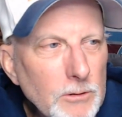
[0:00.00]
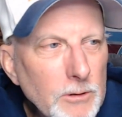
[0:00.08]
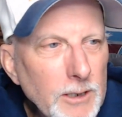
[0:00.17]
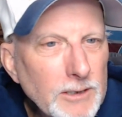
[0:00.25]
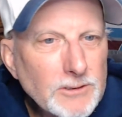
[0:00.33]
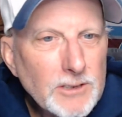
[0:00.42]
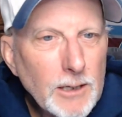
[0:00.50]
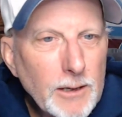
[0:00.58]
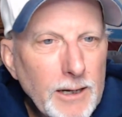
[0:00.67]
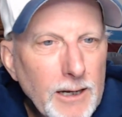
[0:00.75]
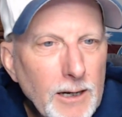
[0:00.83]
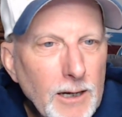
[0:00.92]
It's
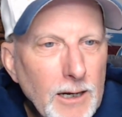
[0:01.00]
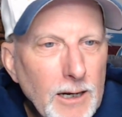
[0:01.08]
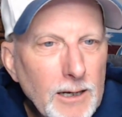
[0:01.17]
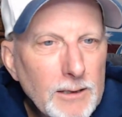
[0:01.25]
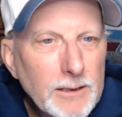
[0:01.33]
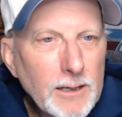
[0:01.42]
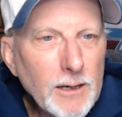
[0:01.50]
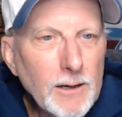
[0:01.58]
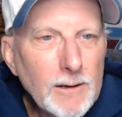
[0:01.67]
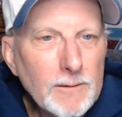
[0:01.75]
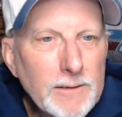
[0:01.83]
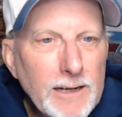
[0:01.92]
that
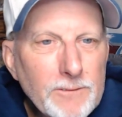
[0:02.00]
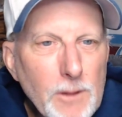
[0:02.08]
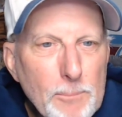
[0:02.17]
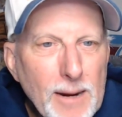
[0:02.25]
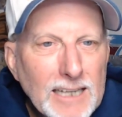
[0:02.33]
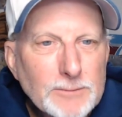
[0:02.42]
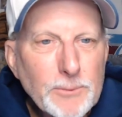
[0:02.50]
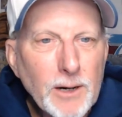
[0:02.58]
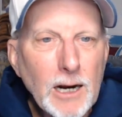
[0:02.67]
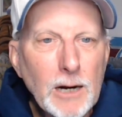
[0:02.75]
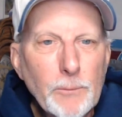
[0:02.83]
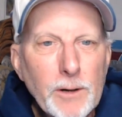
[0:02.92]
leave the past behind.